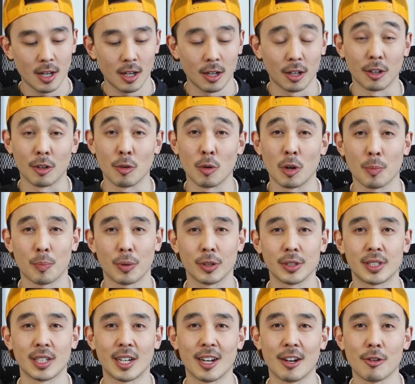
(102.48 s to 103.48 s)
You're going to want to
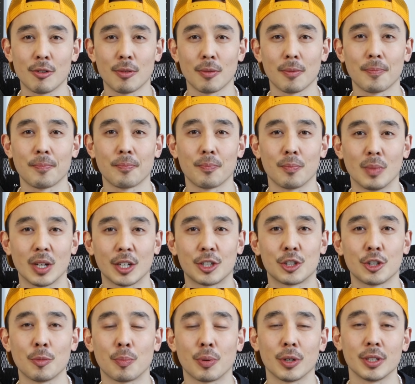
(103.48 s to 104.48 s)
print it out.
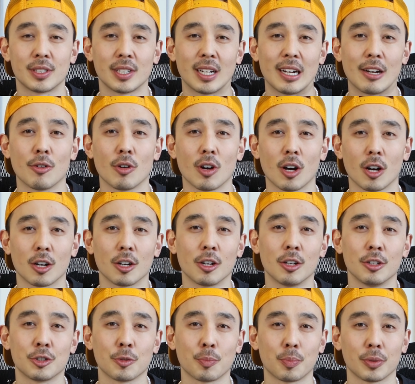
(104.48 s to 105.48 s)
Make sure you print it
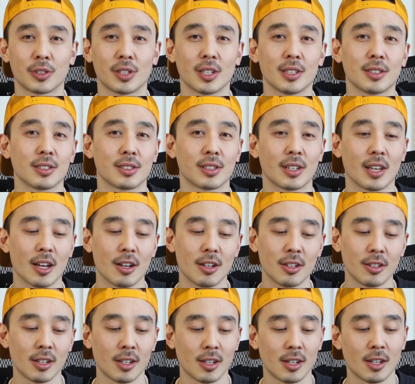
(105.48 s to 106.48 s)
out 100% to
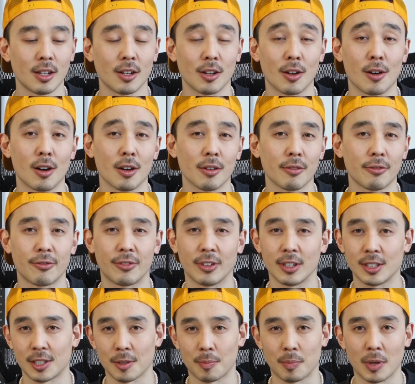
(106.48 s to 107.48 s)
scale, not
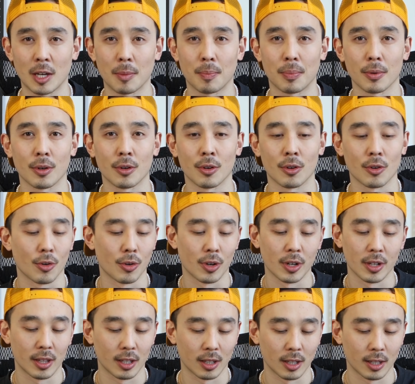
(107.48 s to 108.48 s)
fit to paper
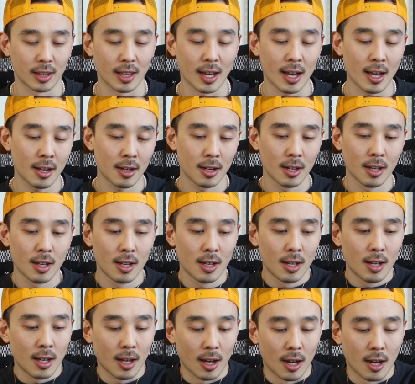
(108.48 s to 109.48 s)
or anything like that.
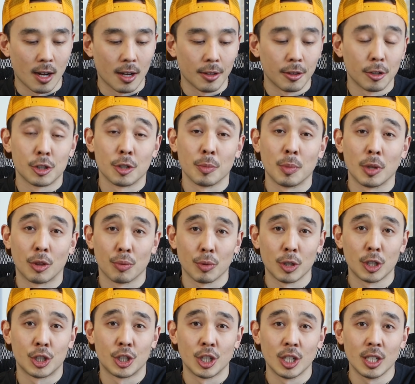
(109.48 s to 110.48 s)
There should be
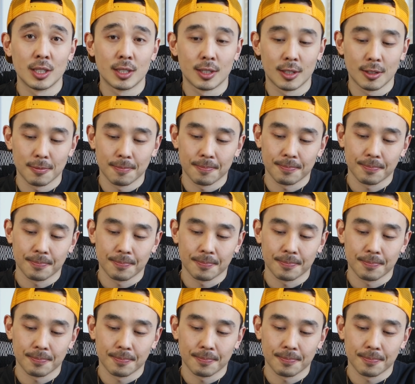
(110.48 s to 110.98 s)
3 sheets.